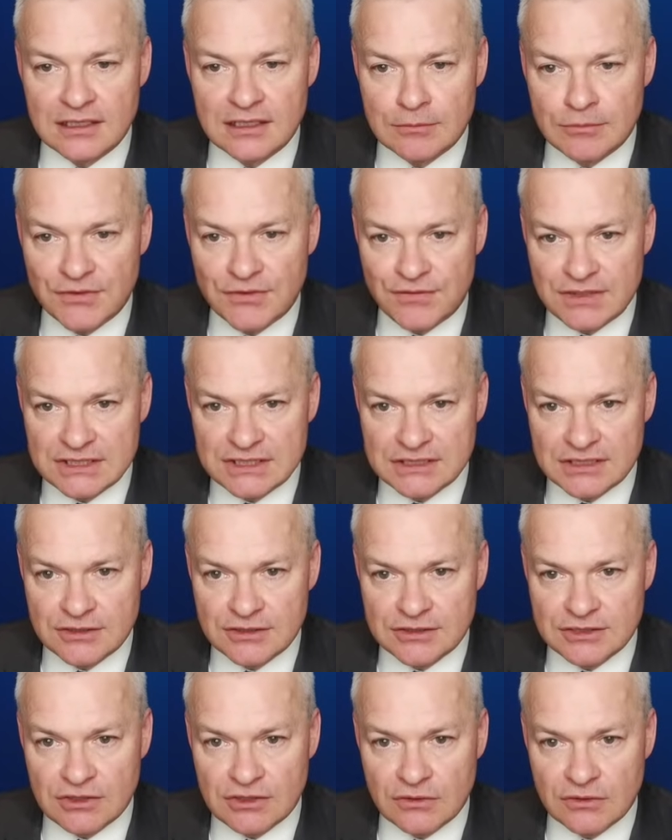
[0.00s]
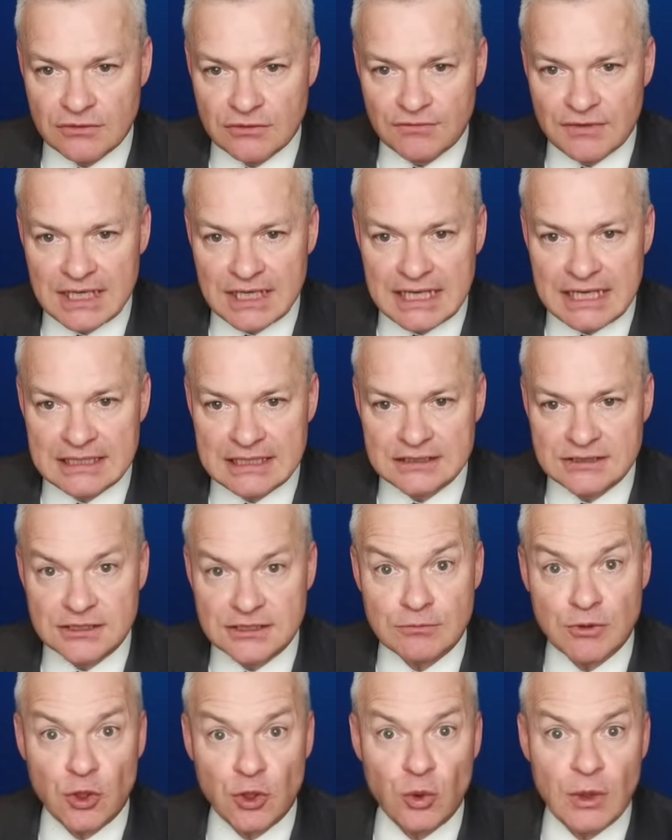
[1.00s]
a Mephisto solve and
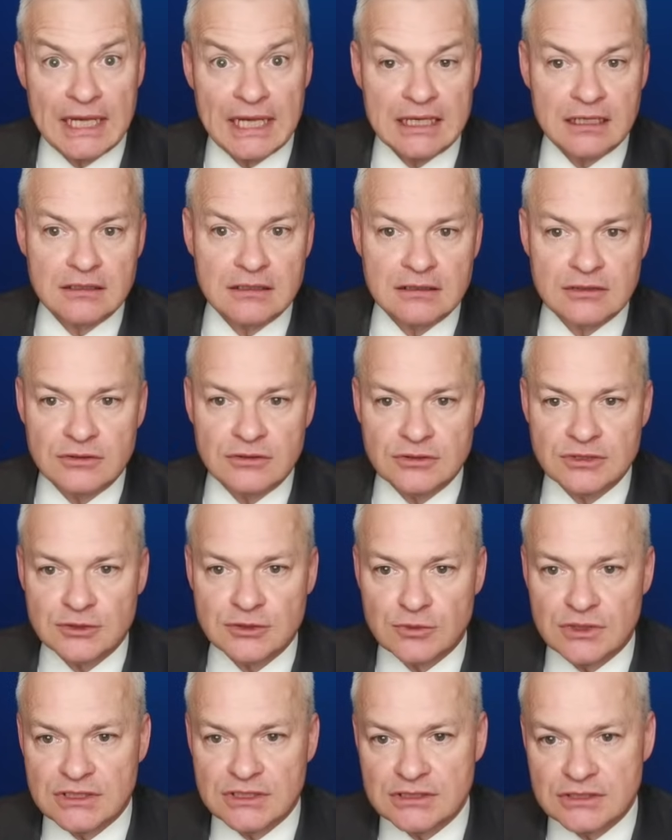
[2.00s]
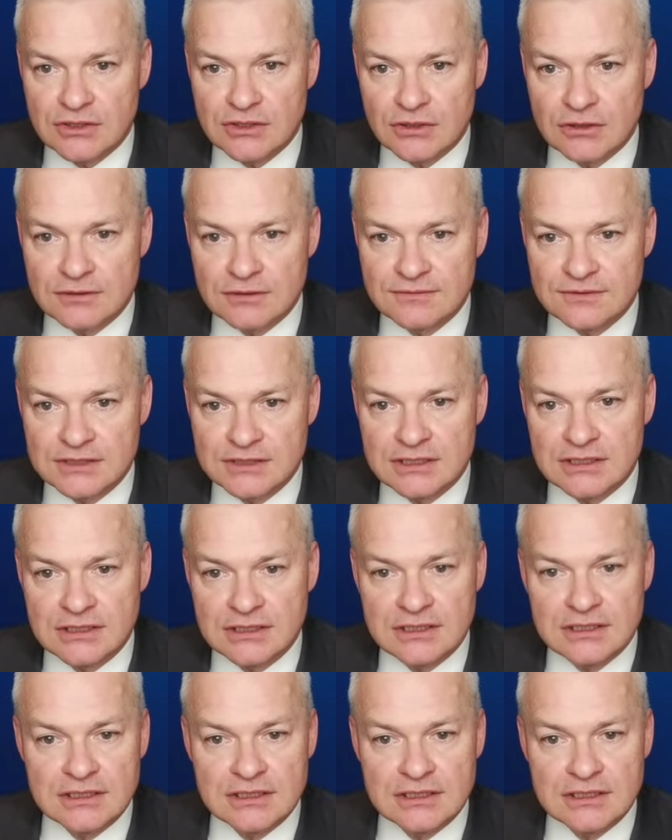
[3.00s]
some quick crossword solves.